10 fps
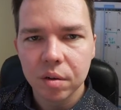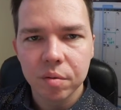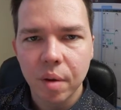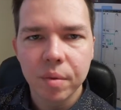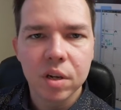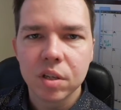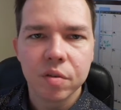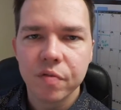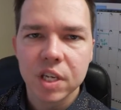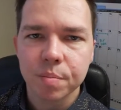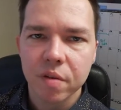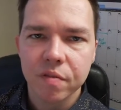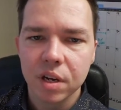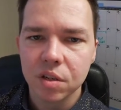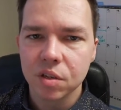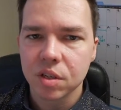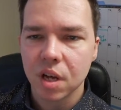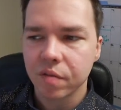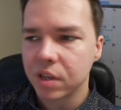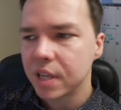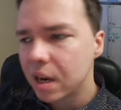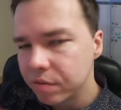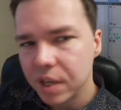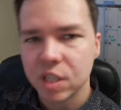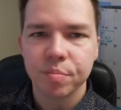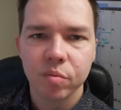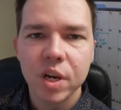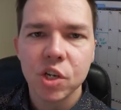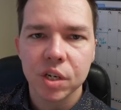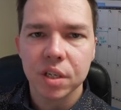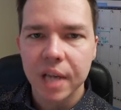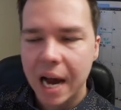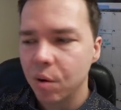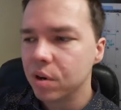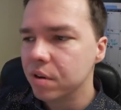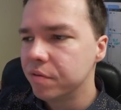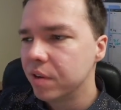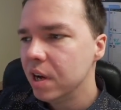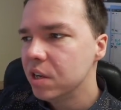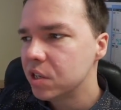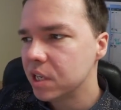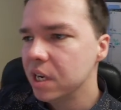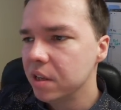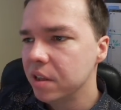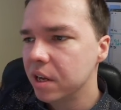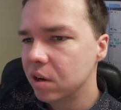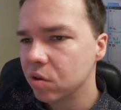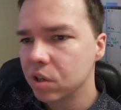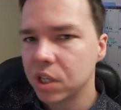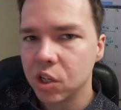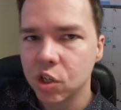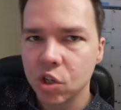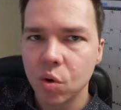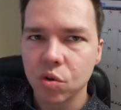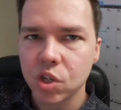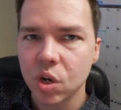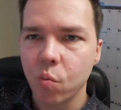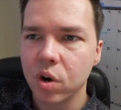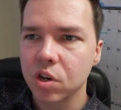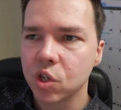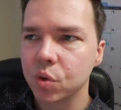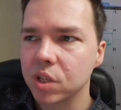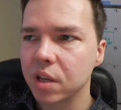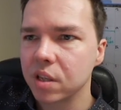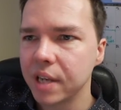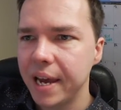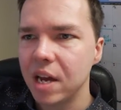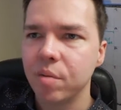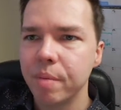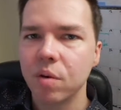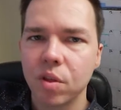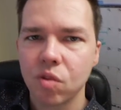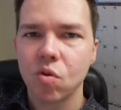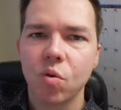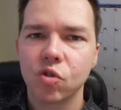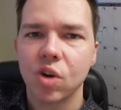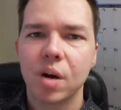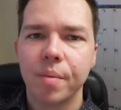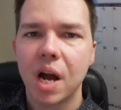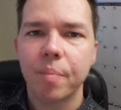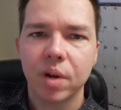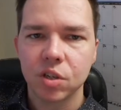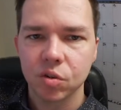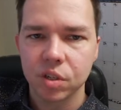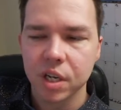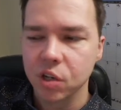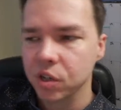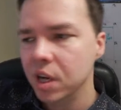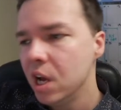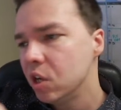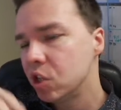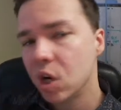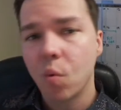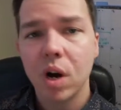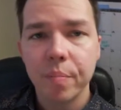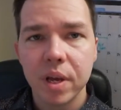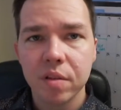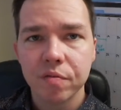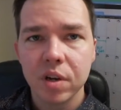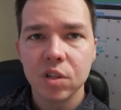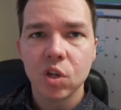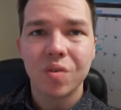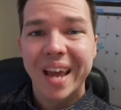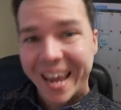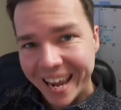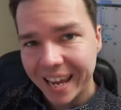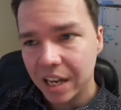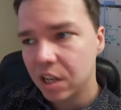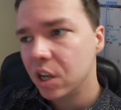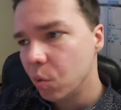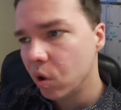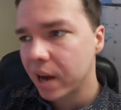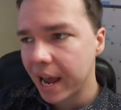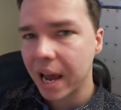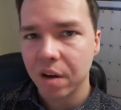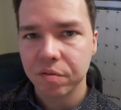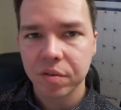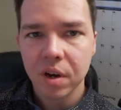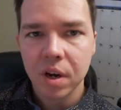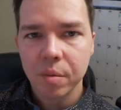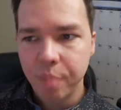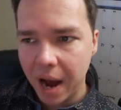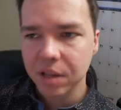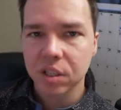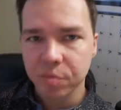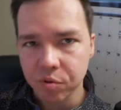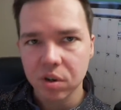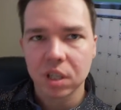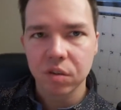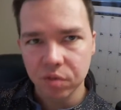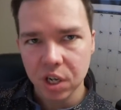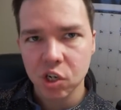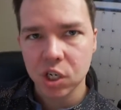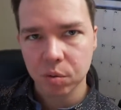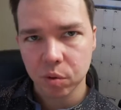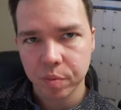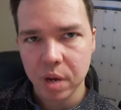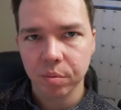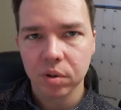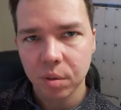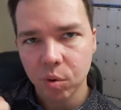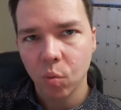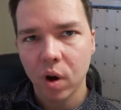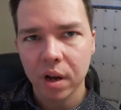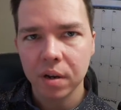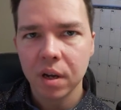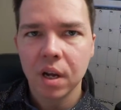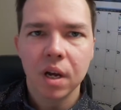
I'm gonna confess my feelings and stuff. It's out of desperation. It's out of seeing that her attention is going somewhere. So it's this Hail Mary throw at trying to monopolize her attention. So you don't want to be in the friend zone, and you want to have positive, productive relationships with people. Number one,